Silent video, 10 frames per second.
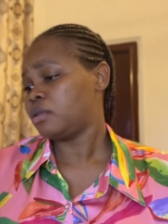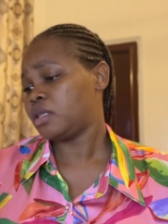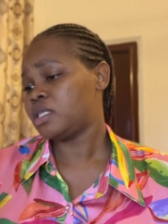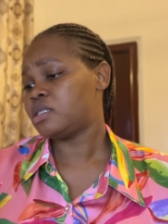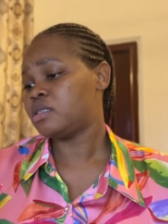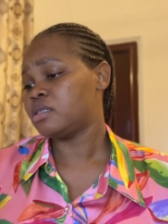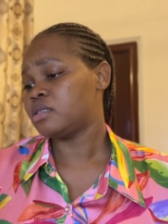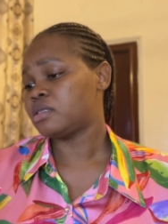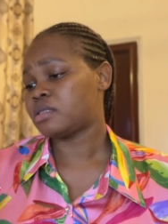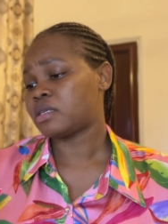This
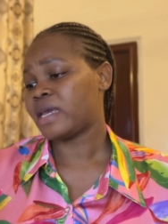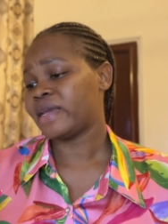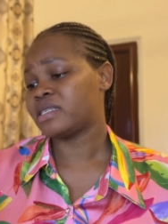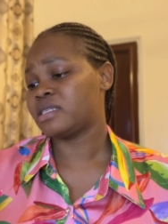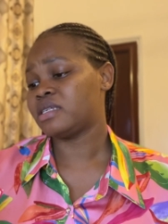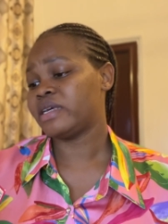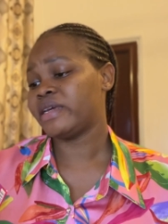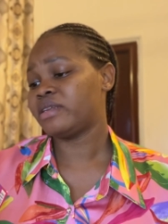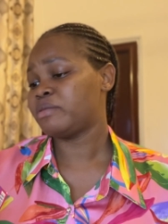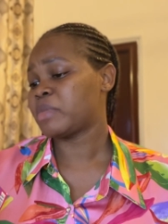is
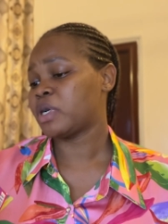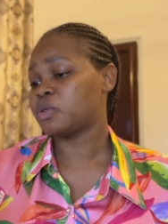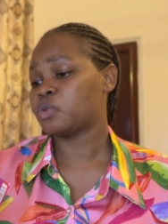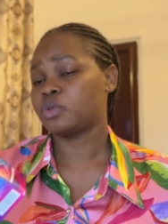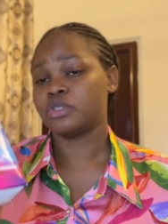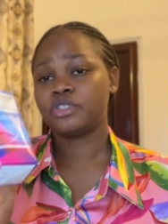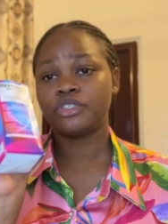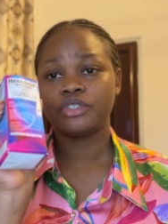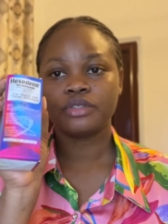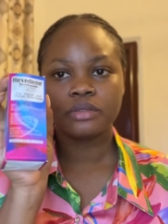Hexidine
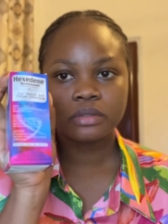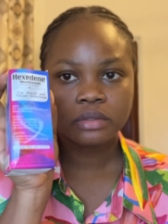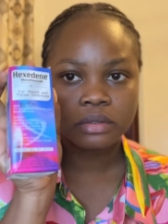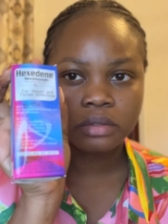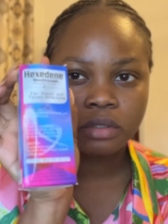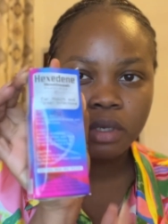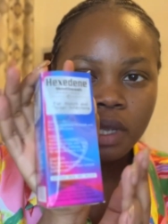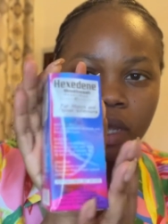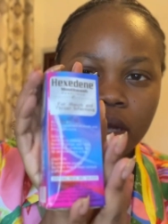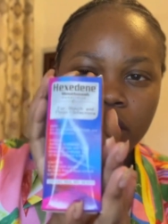mouthwash.
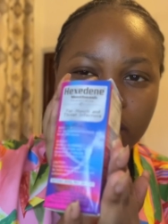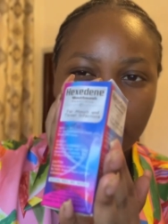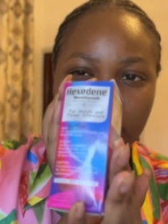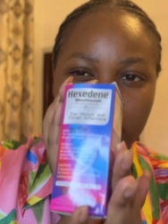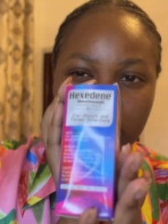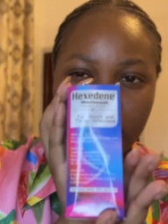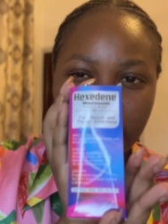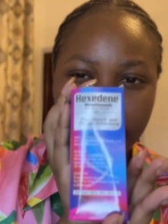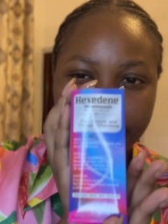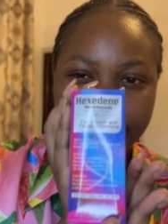Uh,
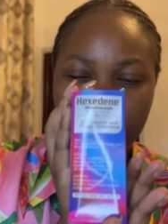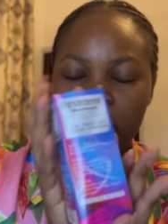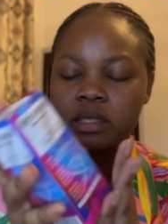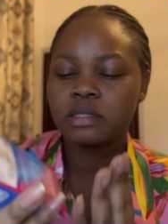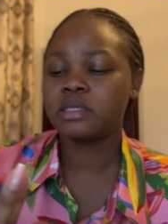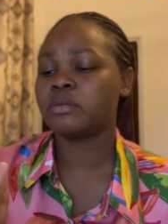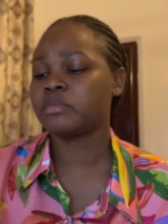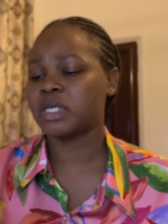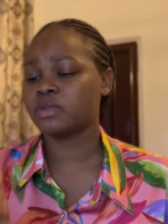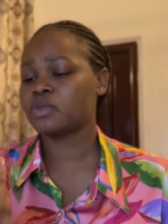yeah, Hexidine
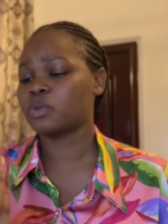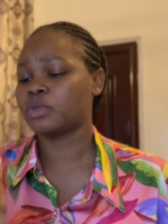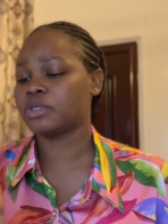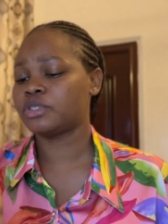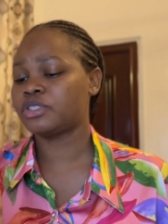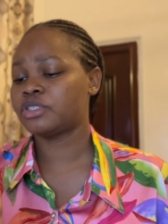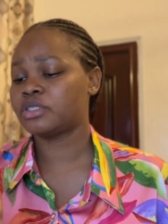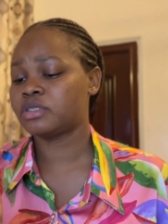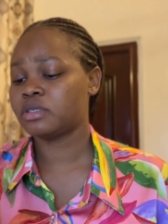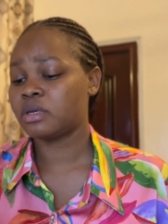
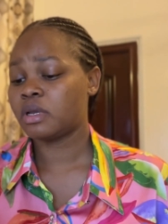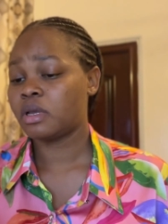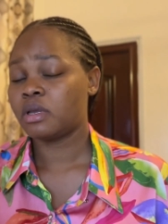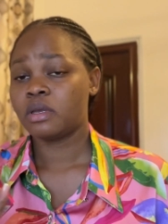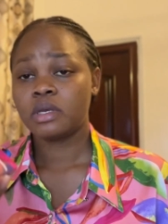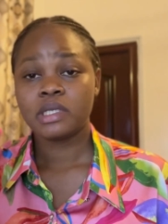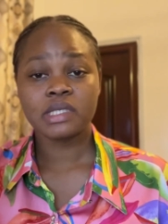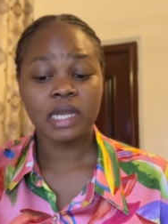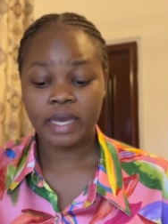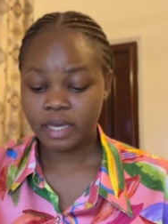mouthwash.
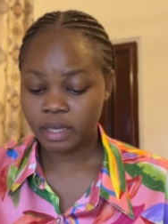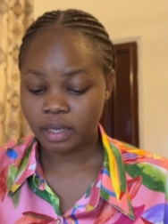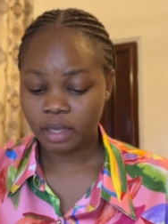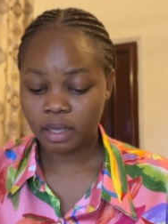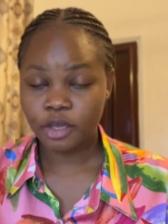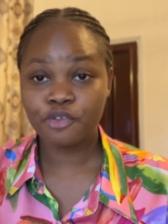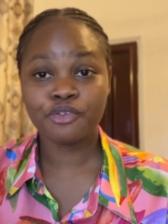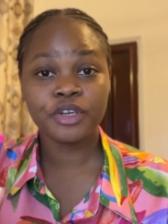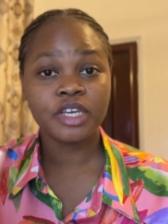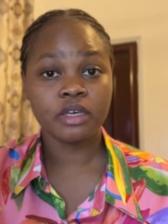It's like uh, a
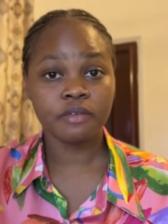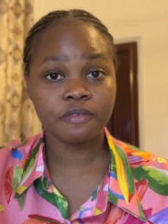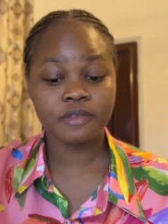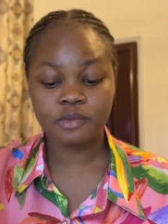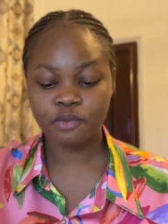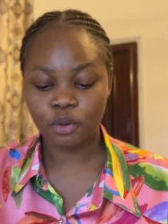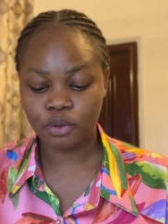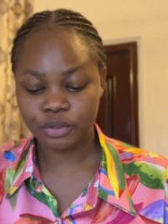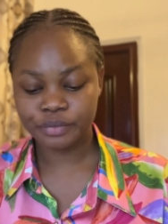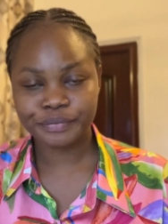free gift
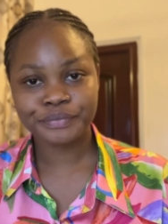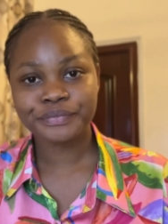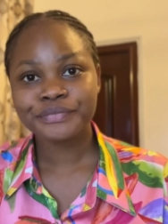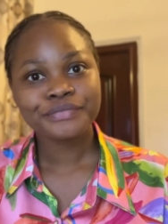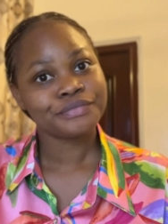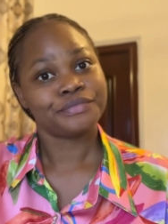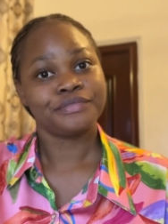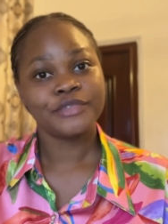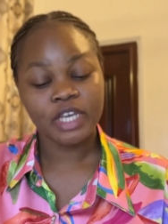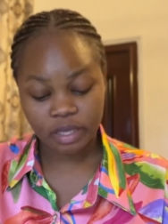for
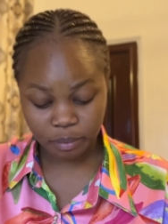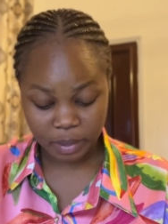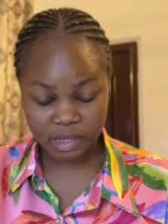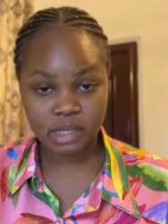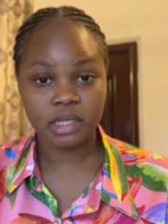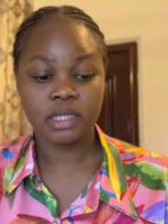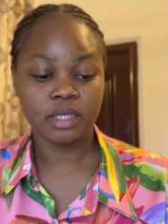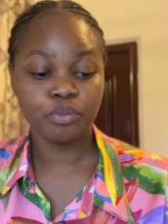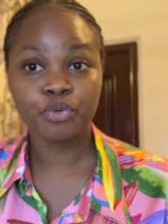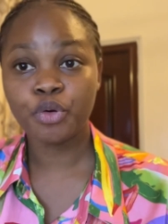taking part in
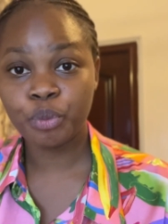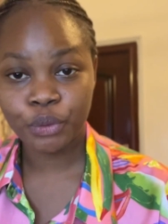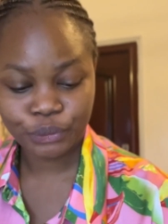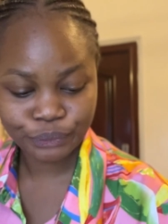the promo,